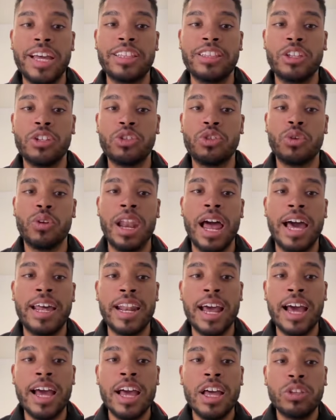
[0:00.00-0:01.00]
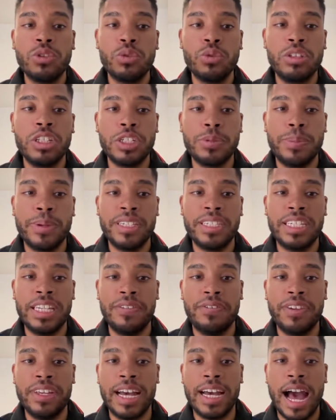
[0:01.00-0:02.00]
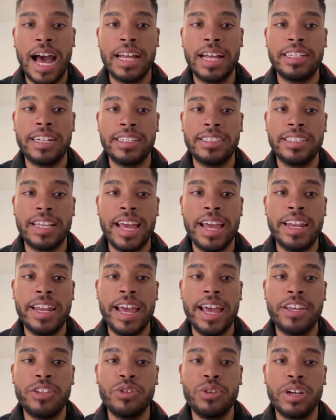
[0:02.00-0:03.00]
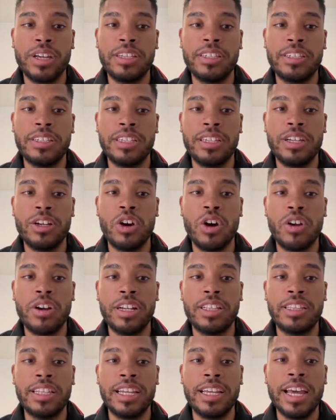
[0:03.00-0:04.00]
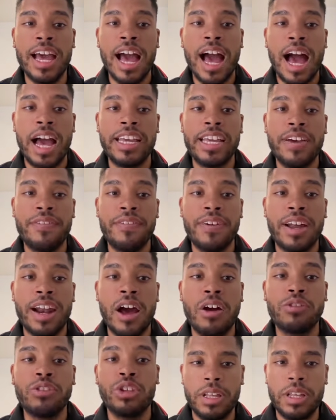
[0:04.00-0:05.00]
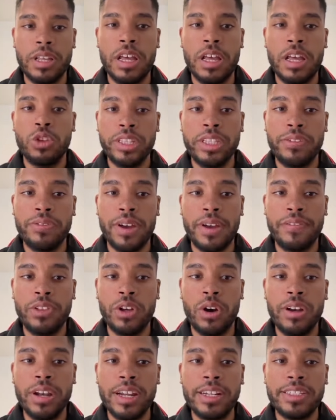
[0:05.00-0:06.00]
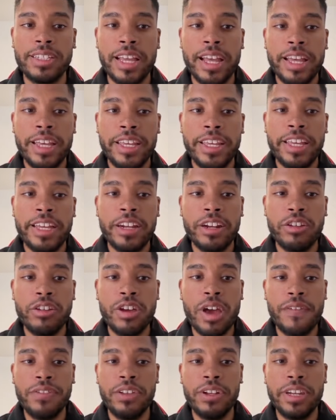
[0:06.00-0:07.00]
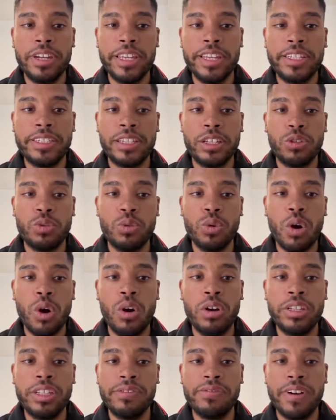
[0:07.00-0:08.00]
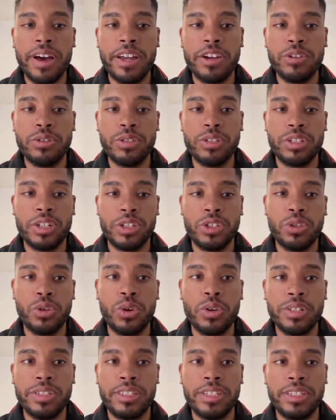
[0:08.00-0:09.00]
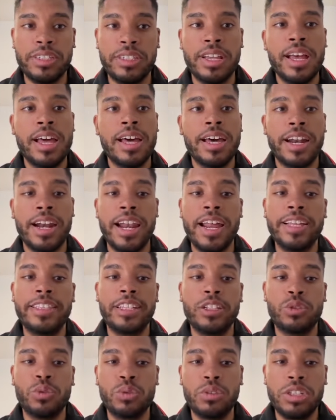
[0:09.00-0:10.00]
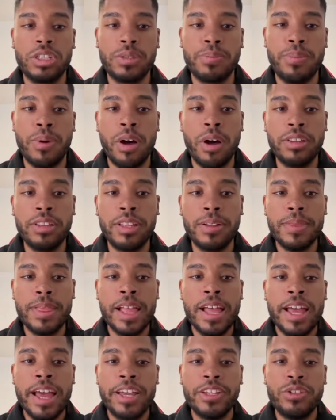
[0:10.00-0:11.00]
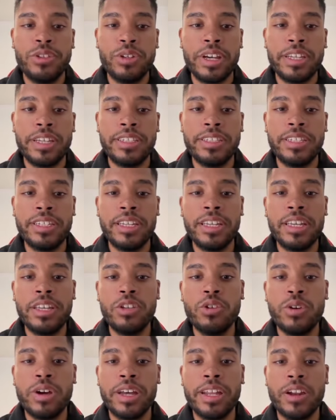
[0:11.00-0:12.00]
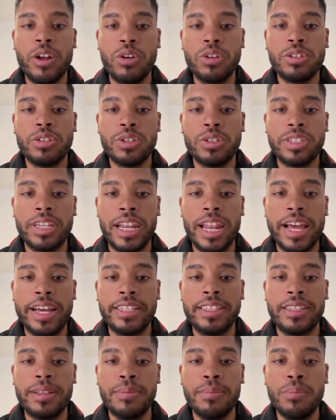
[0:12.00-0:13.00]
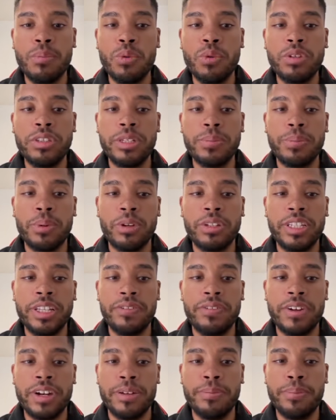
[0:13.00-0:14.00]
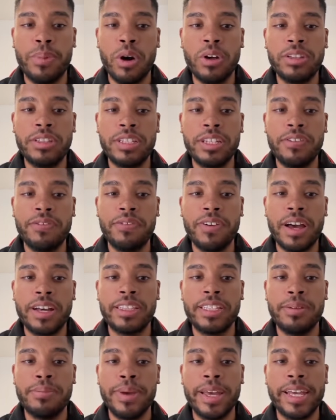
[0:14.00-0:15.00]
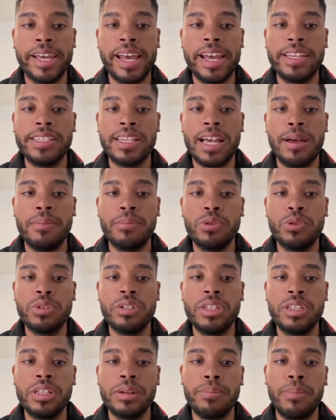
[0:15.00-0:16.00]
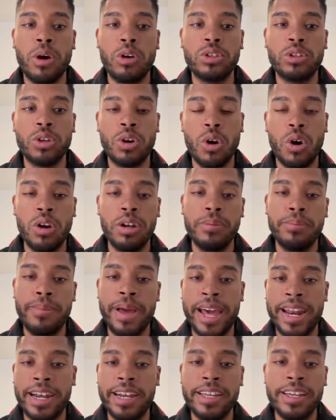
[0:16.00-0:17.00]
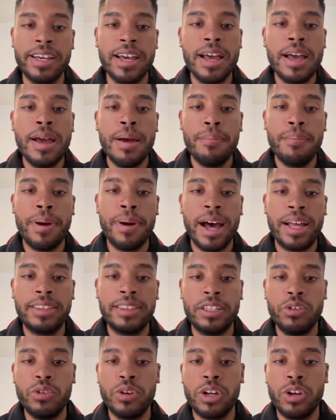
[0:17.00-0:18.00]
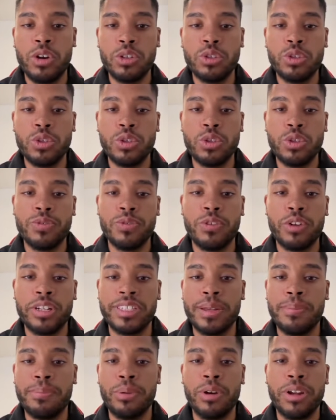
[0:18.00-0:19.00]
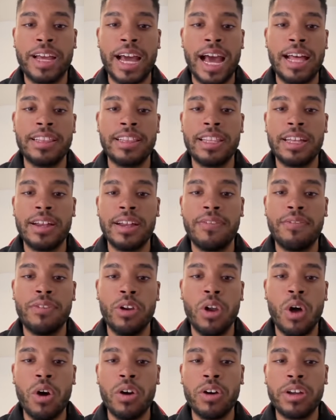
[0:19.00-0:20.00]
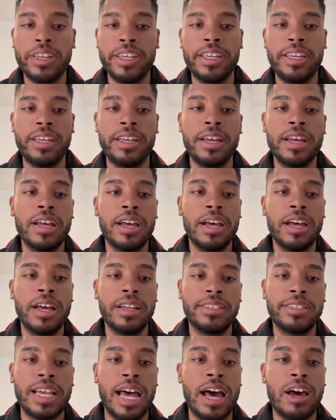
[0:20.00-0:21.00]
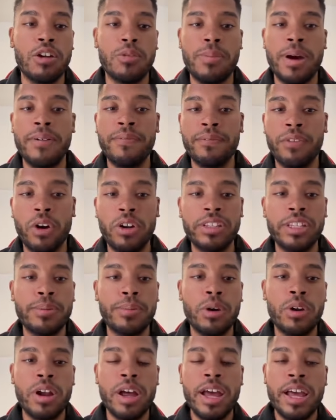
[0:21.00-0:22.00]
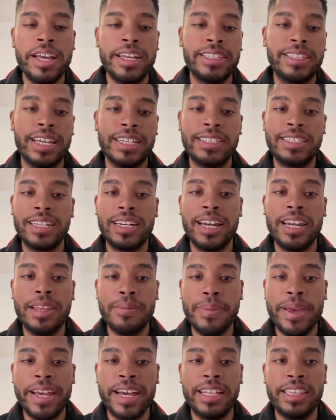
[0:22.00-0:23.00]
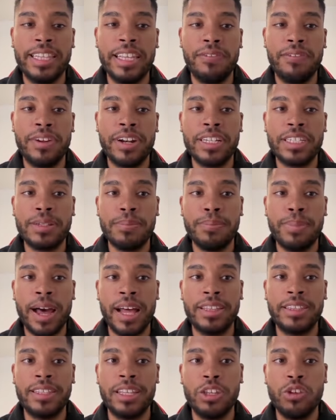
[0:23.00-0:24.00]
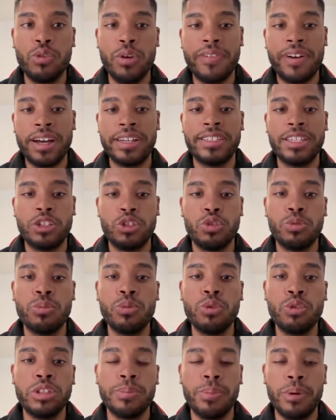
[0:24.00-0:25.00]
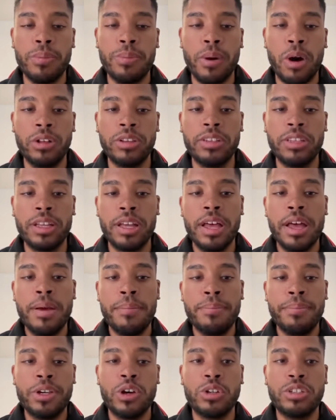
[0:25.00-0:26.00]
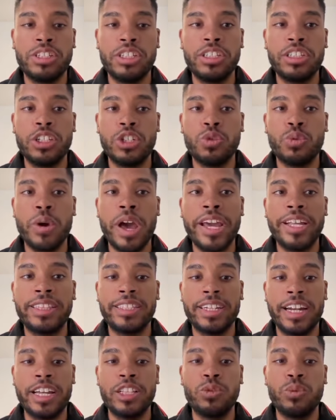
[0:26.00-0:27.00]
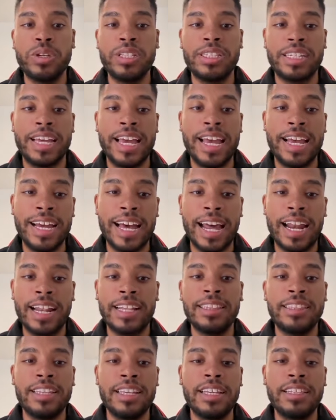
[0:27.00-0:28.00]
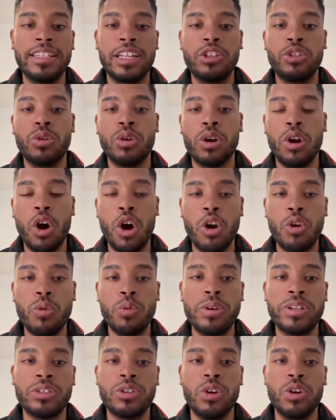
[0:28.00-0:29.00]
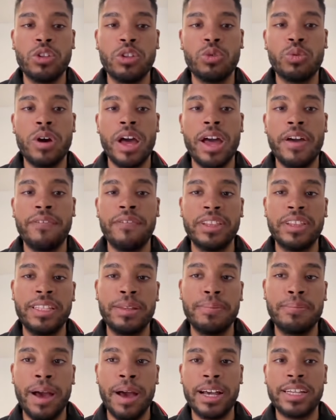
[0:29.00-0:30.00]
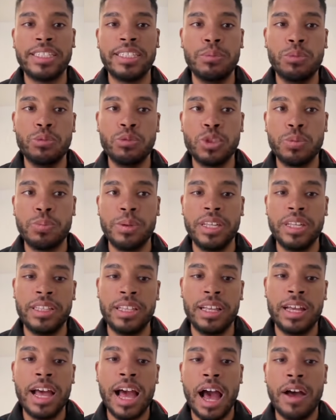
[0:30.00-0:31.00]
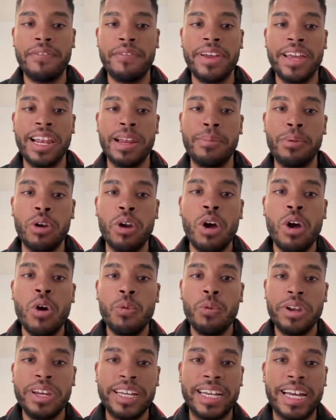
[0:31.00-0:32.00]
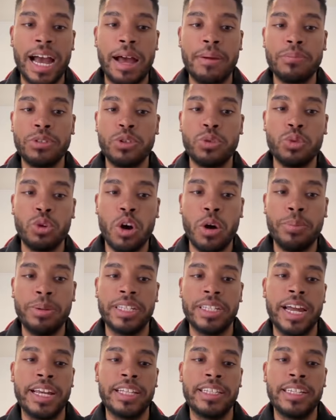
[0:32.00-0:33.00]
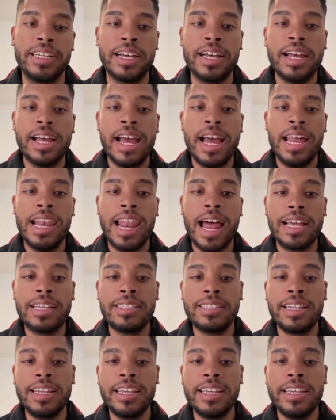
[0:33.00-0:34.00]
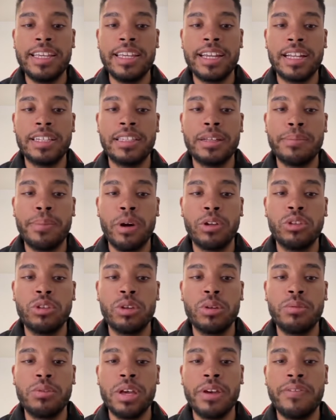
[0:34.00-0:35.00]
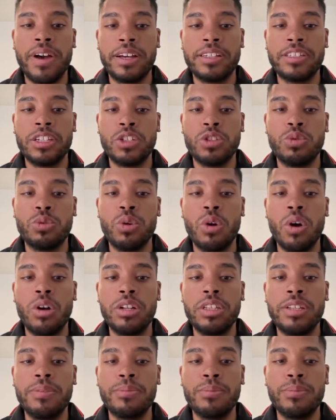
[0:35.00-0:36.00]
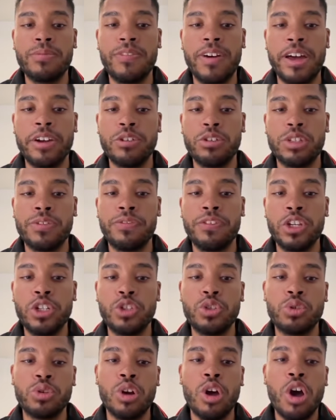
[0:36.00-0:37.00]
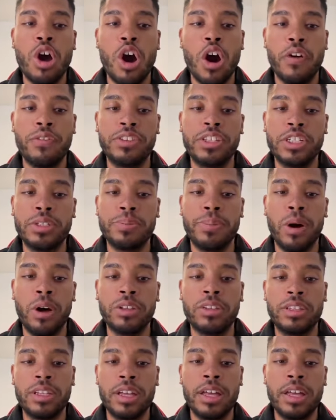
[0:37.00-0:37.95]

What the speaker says: Solana to this specific address, and as you can see, currently I have around $25. Here you have the links to all the various resources related to this bot. As you can see, you can also select multiple different bots. In fact, in my case, I'm using the bot called Merlin, but you can also use, for example, Gandalf, Loki, Saruman, Voldemort. It doesn't really make a difference, but you have access to multiple bots, because in this way TradeWiz can guarantee that you're always going to have the maximum speed available when it comes to copy trading. And lastly, here at the bottom you have access to all the various features of this bot.